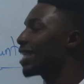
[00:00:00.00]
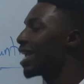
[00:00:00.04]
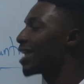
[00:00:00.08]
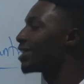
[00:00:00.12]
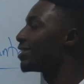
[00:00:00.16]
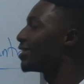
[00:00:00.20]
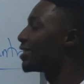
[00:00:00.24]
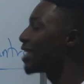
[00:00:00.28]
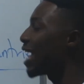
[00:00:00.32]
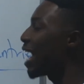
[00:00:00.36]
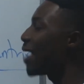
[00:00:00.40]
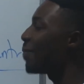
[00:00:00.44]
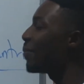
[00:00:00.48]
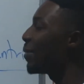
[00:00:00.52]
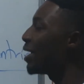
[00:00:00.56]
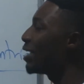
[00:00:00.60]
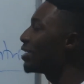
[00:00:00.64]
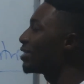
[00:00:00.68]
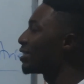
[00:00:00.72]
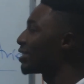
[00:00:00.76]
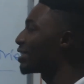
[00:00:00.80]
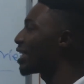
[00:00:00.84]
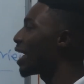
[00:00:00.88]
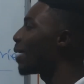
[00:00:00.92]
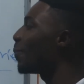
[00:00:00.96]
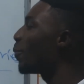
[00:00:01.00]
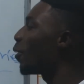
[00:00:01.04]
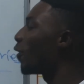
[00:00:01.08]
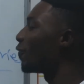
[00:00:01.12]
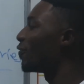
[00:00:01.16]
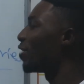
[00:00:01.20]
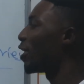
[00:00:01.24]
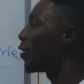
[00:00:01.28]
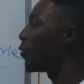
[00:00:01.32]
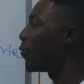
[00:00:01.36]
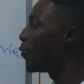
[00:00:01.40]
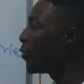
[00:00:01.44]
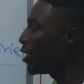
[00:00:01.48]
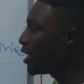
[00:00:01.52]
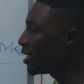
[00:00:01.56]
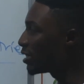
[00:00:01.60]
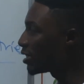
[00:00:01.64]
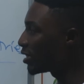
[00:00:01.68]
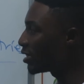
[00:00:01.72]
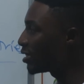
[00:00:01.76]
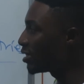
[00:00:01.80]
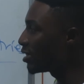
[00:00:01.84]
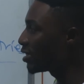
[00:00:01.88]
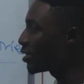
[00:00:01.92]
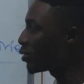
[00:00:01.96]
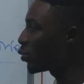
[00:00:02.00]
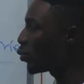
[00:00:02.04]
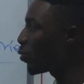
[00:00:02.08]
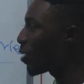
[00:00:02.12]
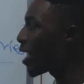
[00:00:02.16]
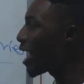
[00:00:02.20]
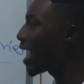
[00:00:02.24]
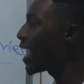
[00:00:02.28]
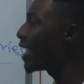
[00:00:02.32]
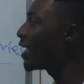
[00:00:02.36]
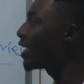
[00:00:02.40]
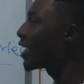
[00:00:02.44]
examine some of the reasons why